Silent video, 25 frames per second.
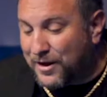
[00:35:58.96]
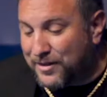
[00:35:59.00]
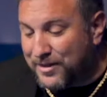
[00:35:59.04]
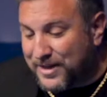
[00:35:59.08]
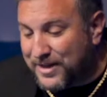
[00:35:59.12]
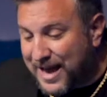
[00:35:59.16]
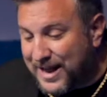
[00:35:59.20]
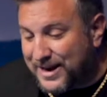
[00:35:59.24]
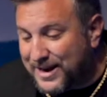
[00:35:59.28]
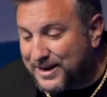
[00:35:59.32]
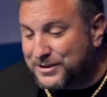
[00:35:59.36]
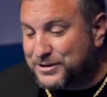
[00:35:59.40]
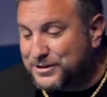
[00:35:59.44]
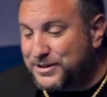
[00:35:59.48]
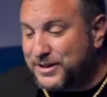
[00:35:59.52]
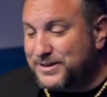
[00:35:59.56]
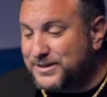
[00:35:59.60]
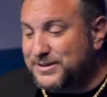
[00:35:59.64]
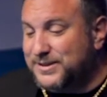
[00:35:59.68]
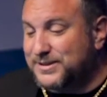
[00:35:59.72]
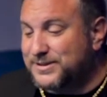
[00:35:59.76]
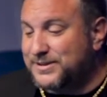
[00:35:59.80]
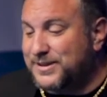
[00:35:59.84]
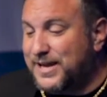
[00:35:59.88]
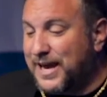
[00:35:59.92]
on that in
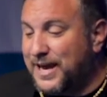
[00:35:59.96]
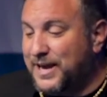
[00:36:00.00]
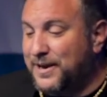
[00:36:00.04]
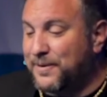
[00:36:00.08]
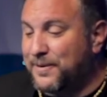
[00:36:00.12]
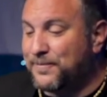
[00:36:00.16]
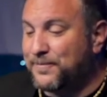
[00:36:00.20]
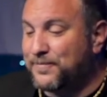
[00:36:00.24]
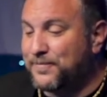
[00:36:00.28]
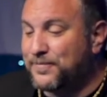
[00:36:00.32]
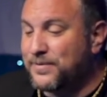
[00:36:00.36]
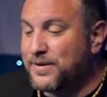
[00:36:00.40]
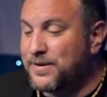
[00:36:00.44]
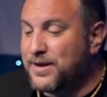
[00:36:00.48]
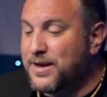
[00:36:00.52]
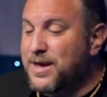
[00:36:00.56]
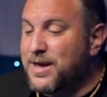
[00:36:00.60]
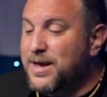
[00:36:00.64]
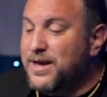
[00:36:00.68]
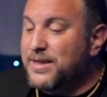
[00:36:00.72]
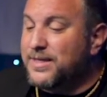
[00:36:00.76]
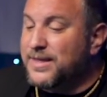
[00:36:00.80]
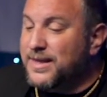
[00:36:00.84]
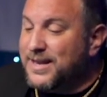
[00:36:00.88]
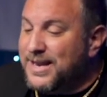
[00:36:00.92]
Jesus' name.
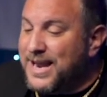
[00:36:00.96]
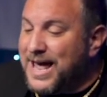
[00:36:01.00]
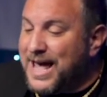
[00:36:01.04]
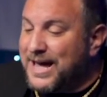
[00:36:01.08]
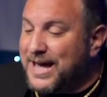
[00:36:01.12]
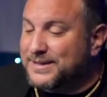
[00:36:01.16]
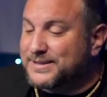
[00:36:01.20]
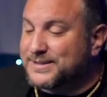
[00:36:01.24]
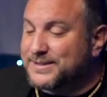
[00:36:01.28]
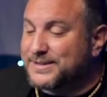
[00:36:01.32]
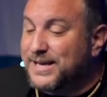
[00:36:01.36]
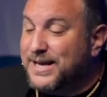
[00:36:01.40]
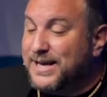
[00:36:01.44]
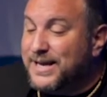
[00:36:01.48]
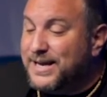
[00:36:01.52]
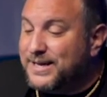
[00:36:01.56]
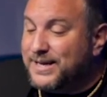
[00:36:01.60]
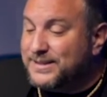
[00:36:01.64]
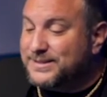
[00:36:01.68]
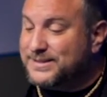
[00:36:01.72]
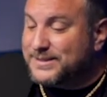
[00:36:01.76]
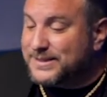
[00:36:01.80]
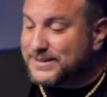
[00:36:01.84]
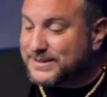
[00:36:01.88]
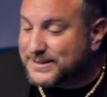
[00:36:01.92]
The next is